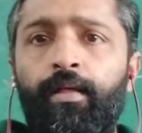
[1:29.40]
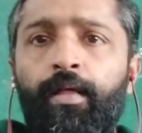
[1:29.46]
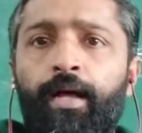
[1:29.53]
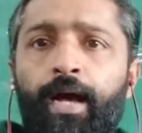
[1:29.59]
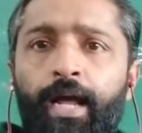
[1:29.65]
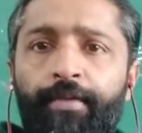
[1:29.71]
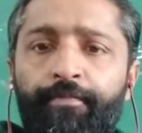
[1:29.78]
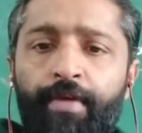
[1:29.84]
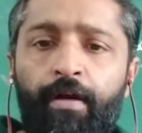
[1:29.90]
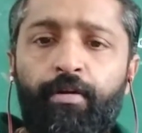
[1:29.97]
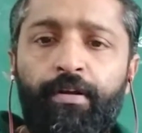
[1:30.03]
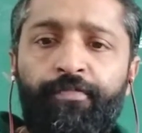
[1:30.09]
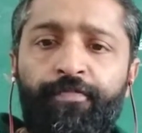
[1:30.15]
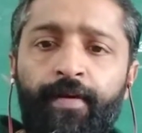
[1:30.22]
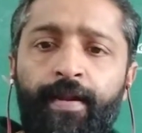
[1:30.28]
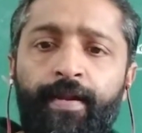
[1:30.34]
And we have
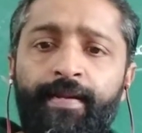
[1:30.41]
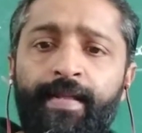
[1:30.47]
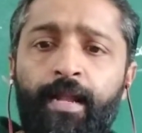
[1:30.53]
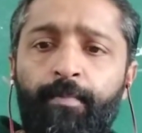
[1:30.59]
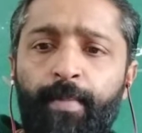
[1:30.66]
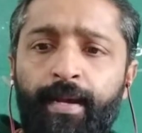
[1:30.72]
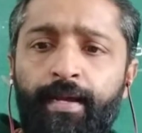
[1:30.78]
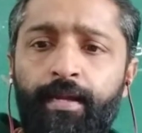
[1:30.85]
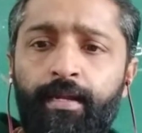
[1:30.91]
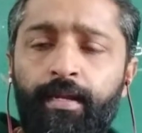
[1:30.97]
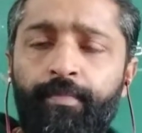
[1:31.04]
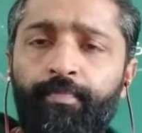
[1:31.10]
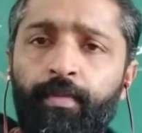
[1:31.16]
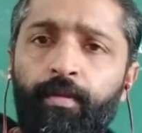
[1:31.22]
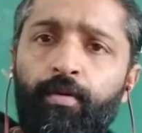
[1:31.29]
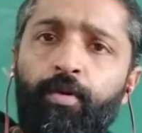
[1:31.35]
the Ferdinand
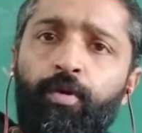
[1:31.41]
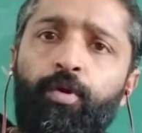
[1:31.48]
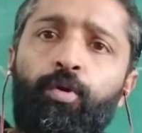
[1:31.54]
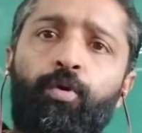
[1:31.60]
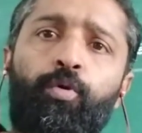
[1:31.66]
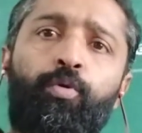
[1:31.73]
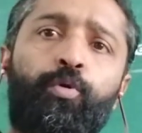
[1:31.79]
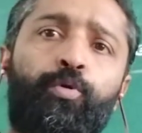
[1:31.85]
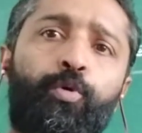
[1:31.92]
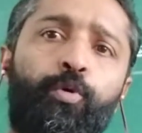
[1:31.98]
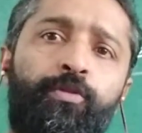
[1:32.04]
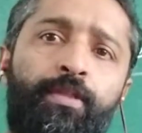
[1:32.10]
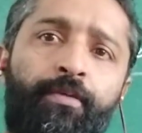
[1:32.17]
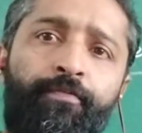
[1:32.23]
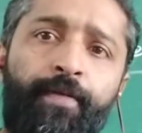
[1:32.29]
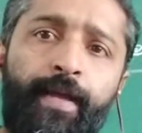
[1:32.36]
Magellan, who took
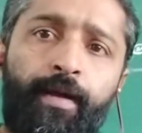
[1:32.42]
the